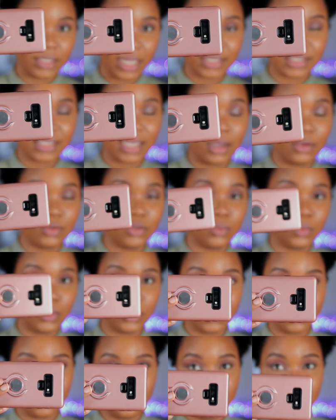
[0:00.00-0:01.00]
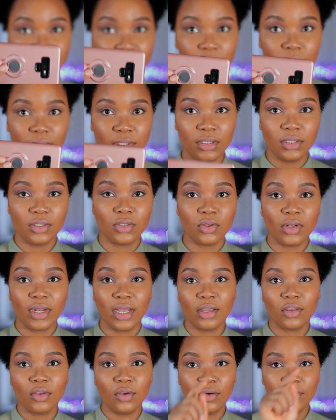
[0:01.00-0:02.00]
That's how you want to be filming, so
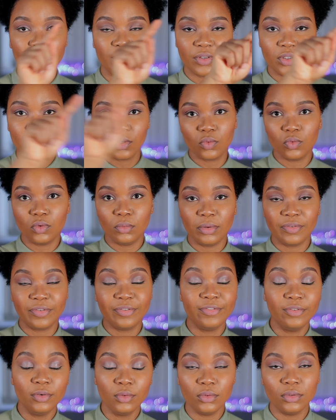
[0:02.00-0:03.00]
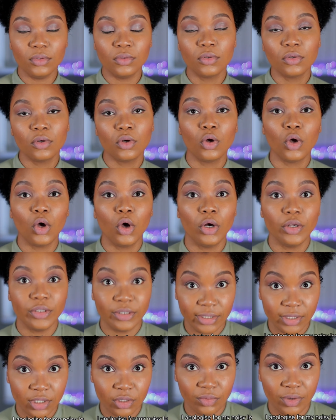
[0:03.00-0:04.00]
that your video will be full on
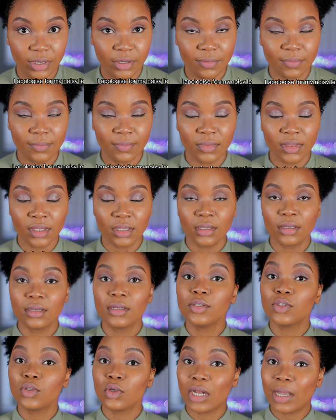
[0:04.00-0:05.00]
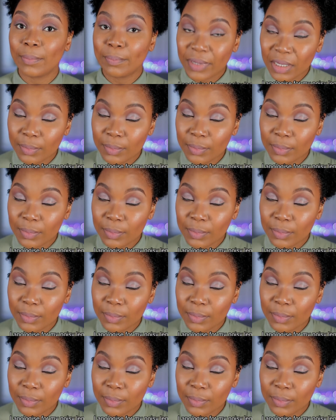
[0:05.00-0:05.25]
the screen, so that